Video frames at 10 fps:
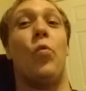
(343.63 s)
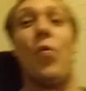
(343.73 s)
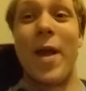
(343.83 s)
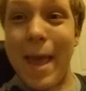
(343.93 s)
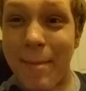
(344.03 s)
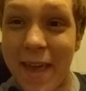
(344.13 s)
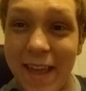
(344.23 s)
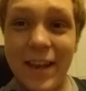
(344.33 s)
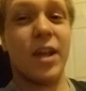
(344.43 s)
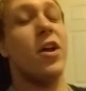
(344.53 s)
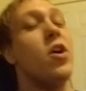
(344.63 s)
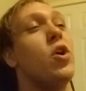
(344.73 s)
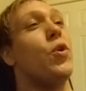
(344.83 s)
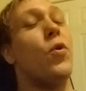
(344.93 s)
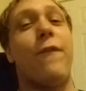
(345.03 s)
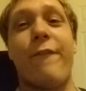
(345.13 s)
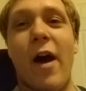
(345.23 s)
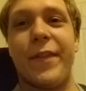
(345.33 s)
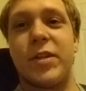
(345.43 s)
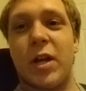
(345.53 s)
women who
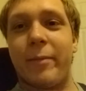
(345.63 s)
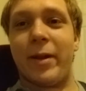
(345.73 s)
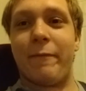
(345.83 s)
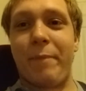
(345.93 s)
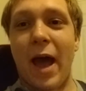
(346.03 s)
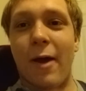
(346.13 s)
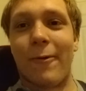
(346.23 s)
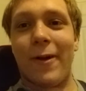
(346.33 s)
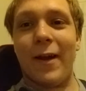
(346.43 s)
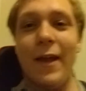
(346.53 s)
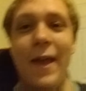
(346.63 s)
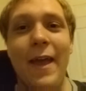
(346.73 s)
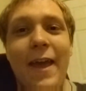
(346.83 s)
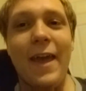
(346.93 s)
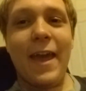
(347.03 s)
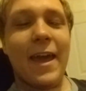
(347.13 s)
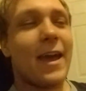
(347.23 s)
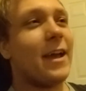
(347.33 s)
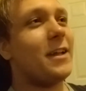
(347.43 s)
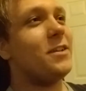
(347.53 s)
fought in the Tournament of Power,
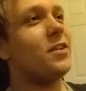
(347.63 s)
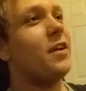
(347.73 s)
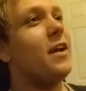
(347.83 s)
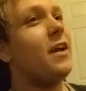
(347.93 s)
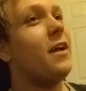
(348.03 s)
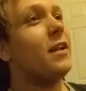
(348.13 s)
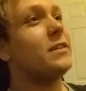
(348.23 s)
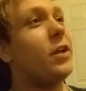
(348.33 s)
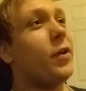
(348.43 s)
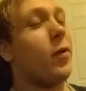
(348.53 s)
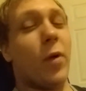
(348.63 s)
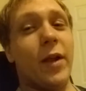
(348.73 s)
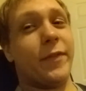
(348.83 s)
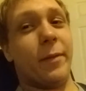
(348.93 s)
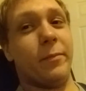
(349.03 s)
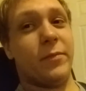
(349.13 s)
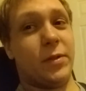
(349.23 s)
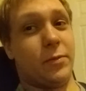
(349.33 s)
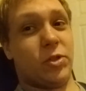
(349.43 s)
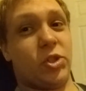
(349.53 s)
and literally one of them
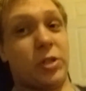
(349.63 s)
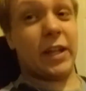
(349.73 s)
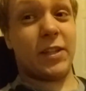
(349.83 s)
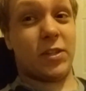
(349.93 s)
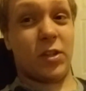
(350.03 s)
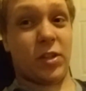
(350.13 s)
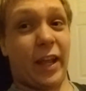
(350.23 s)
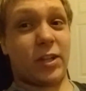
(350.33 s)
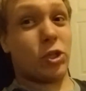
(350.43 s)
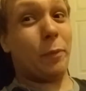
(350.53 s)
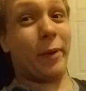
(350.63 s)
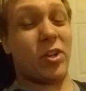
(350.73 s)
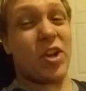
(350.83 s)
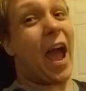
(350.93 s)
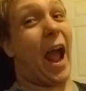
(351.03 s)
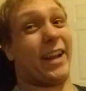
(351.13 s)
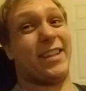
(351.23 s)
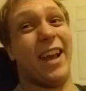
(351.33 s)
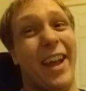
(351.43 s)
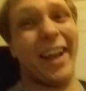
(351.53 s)
gets, like, super
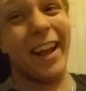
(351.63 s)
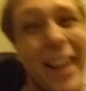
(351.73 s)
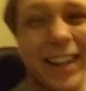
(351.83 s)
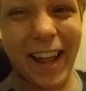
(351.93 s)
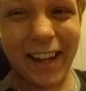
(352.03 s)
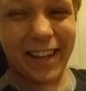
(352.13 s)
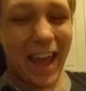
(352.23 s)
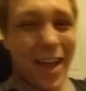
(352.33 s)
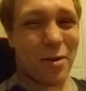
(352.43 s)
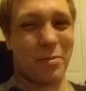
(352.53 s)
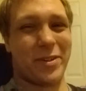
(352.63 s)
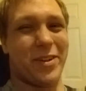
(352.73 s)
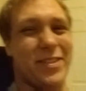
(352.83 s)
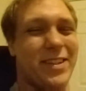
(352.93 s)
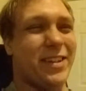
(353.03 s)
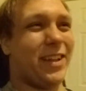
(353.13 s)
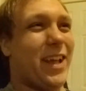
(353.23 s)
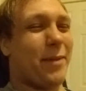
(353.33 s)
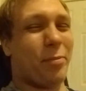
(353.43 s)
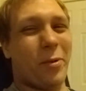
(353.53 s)
jacked. Like, Kale turns into,
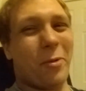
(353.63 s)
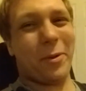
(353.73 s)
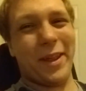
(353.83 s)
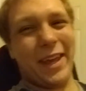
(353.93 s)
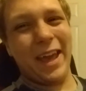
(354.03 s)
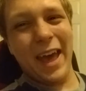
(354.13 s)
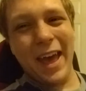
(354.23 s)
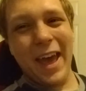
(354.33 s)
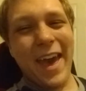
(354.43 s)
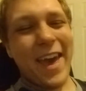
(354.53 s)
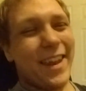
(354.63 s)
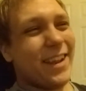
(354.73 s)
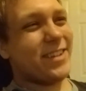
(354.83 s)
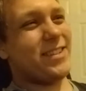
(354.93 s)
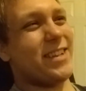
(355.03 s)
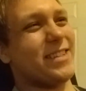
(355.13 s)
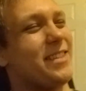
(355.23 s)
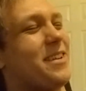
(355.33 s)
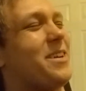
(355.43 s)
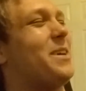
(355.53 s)
like, Broly, and it's just,
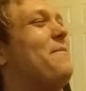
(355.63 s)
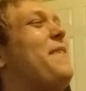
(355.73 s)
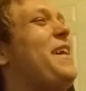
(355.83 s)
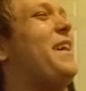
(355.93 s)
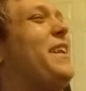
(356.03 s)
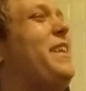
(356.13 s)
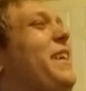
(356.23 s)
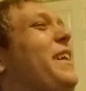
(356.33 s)
oh, man.